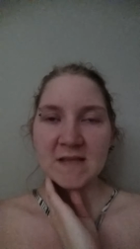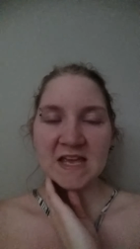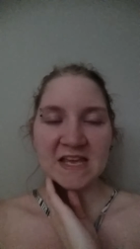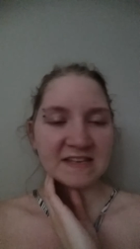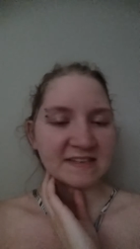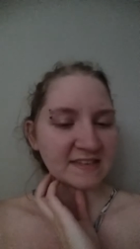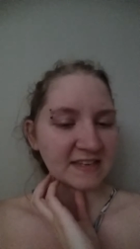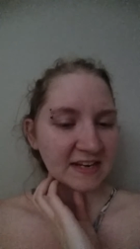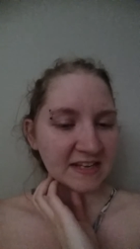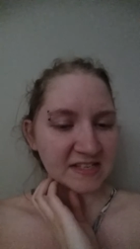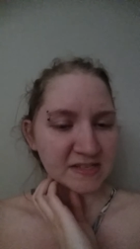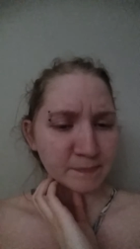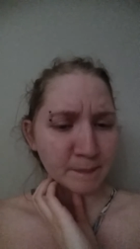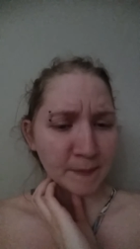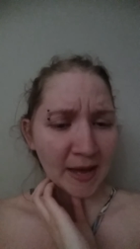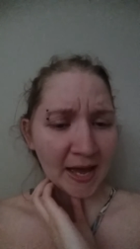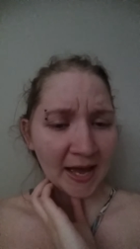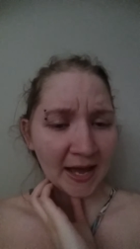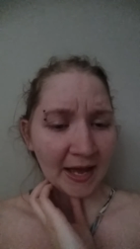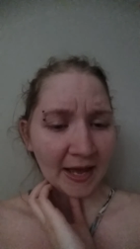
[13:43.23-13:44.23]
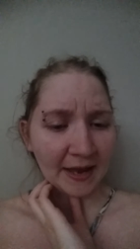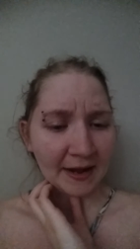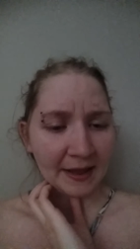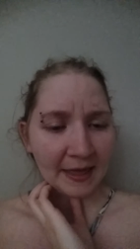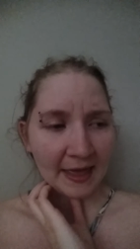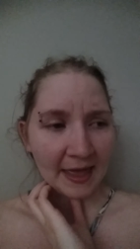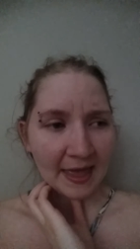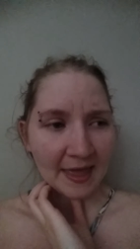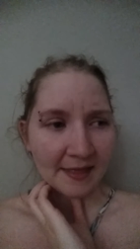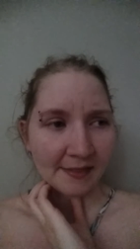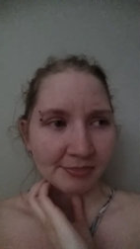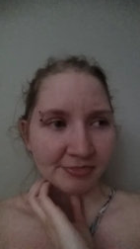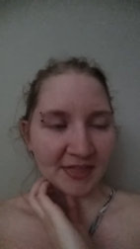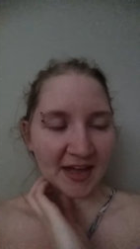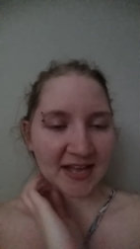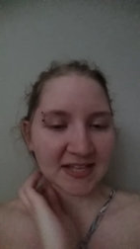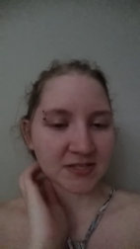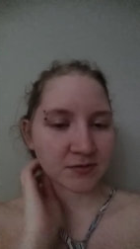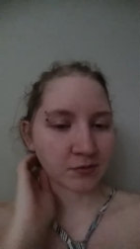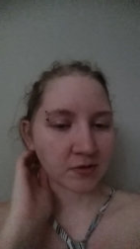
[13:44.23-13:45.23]
as bad and
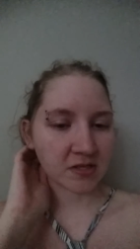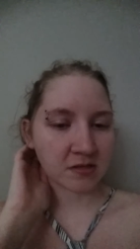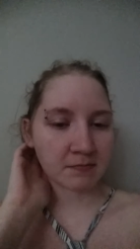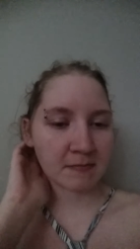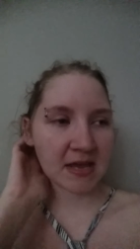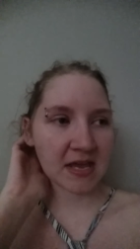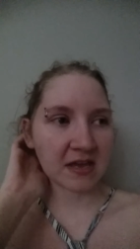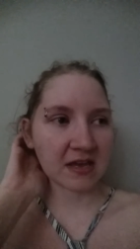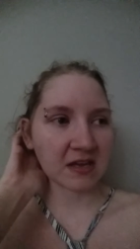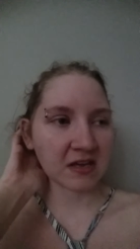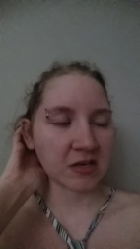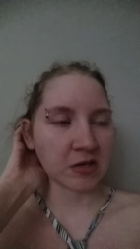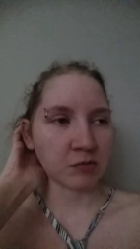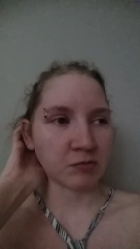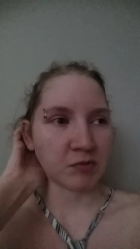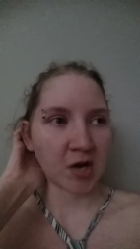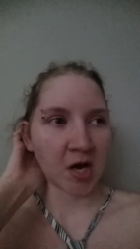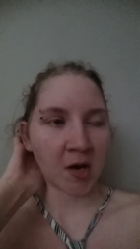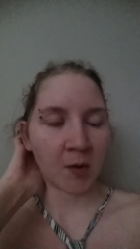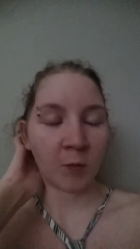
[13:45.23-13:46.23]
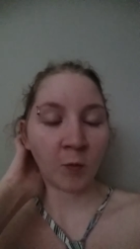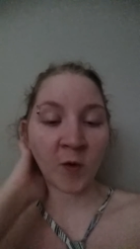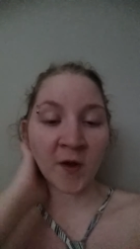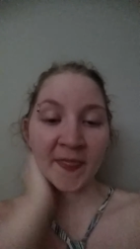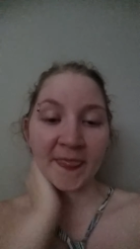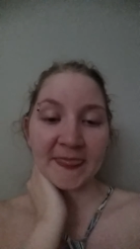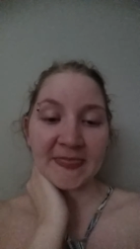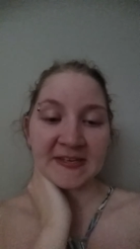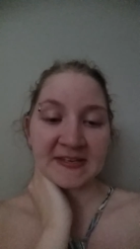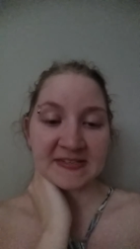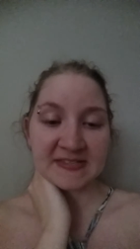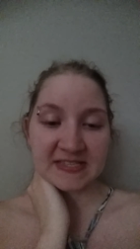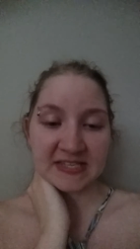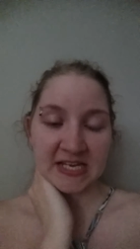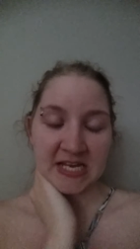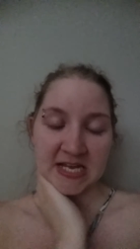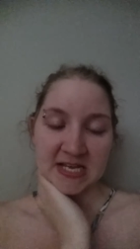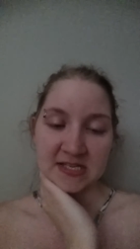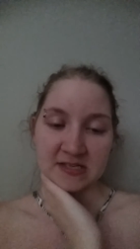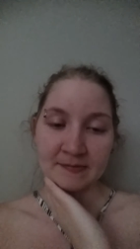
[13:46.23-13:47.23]
that's what's making you not want these
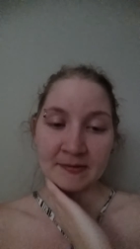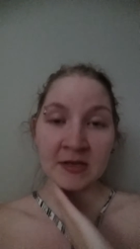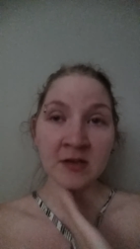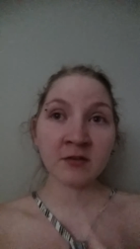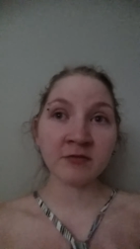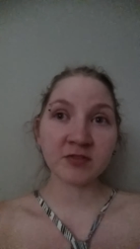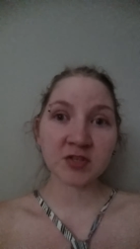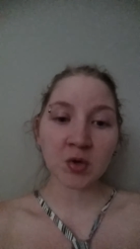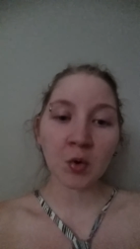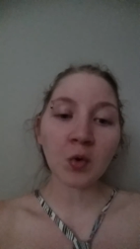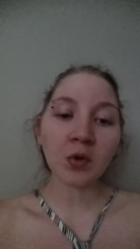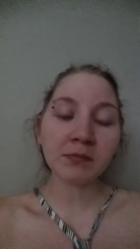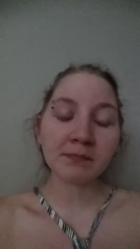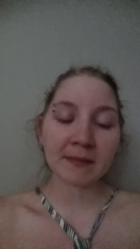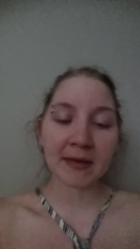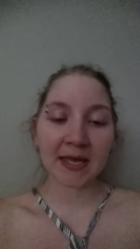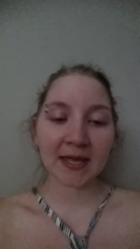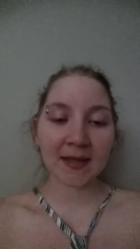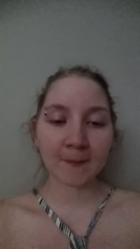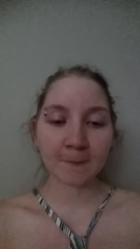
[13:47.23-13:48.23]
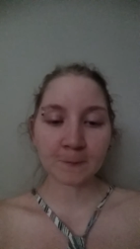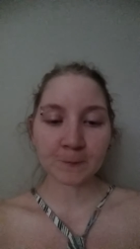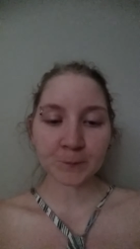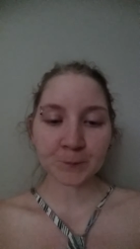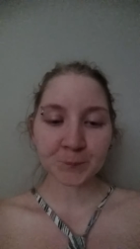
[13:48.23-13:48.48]
things. But you've told me